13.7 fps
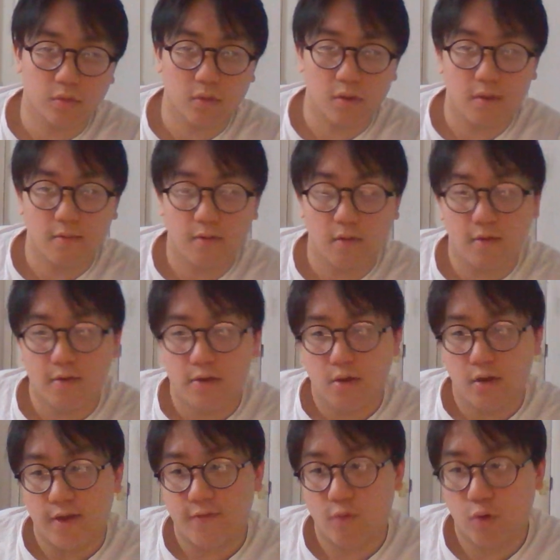
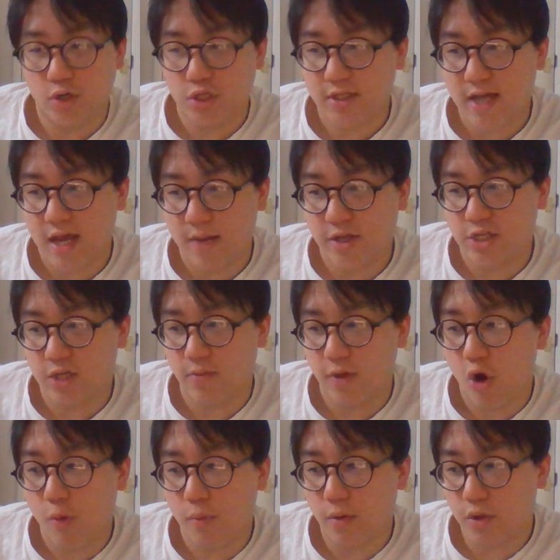If you're watching this, Adam, I genuinely
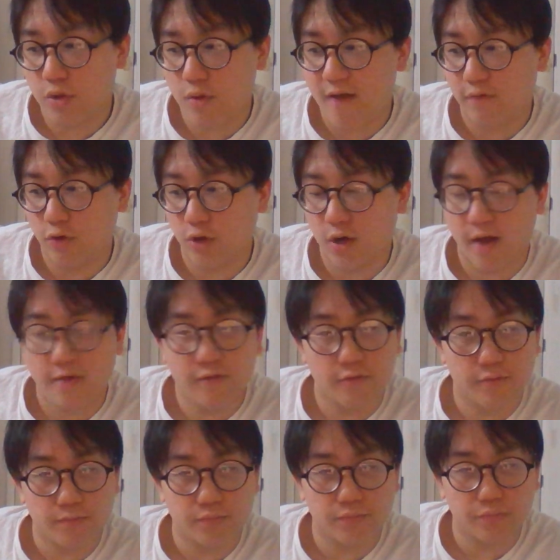hope you have a good life.
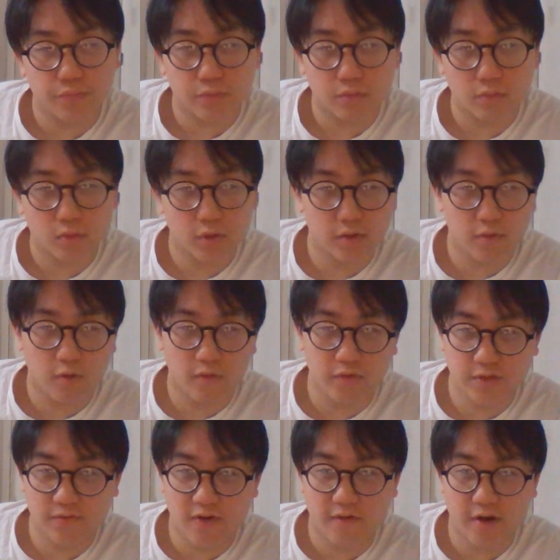Obviously,
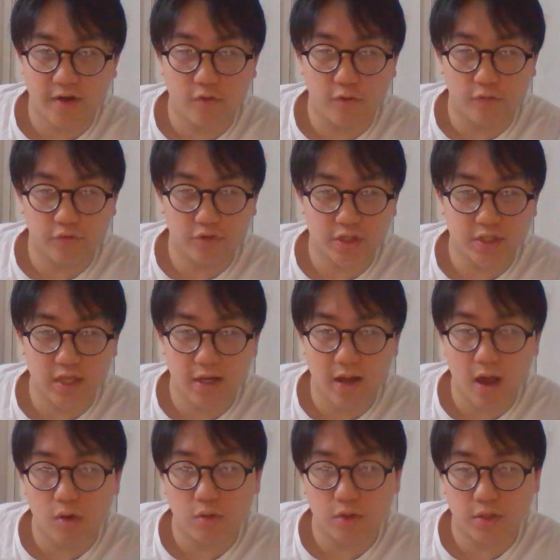it's very, very difficult for you to see
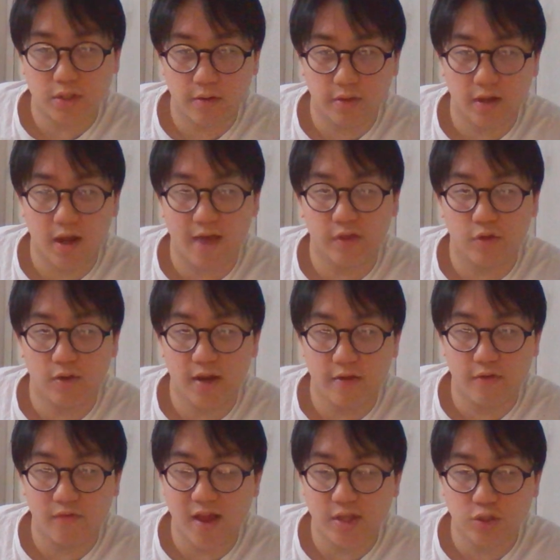now, considering the life that
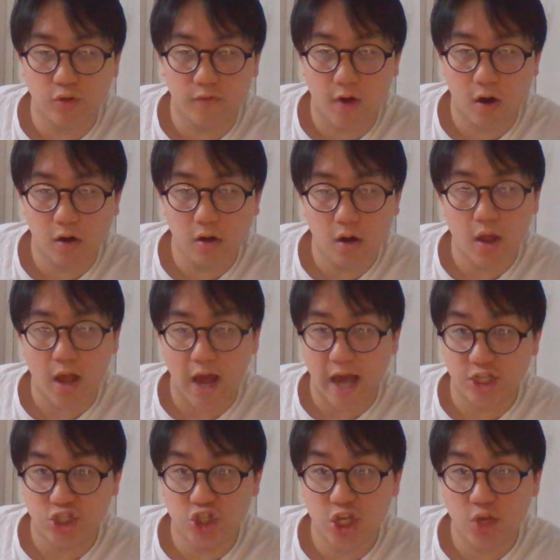you've led so far. I
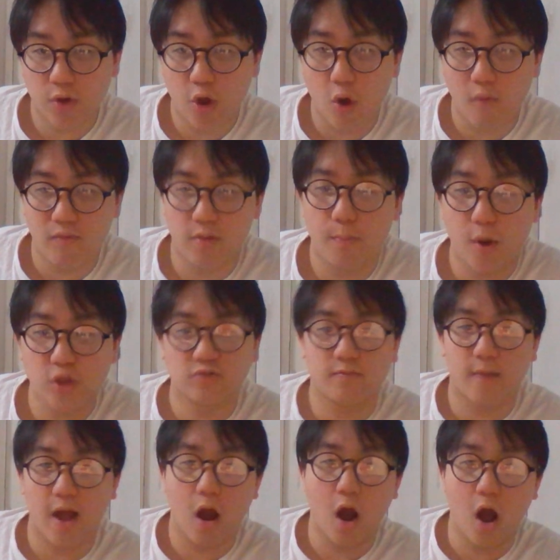genuinely hope from the bottom of
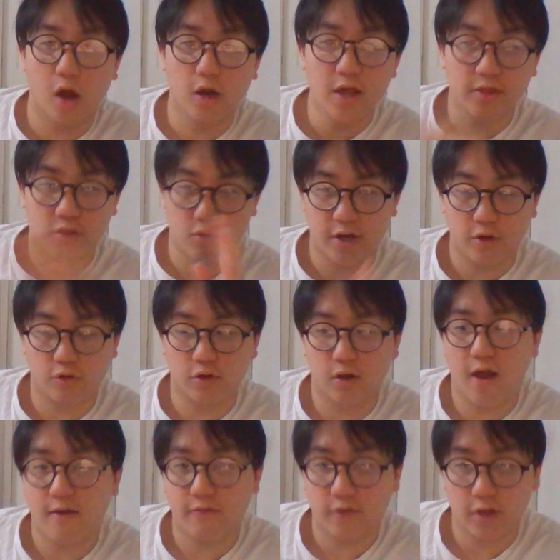my heart that you lead a good
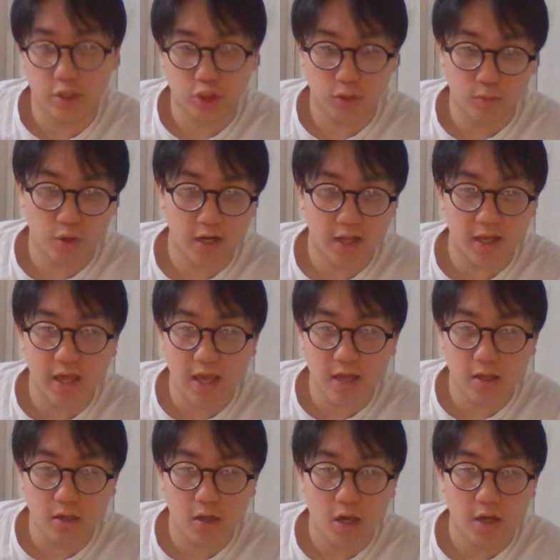life, that you stop looking like a geek,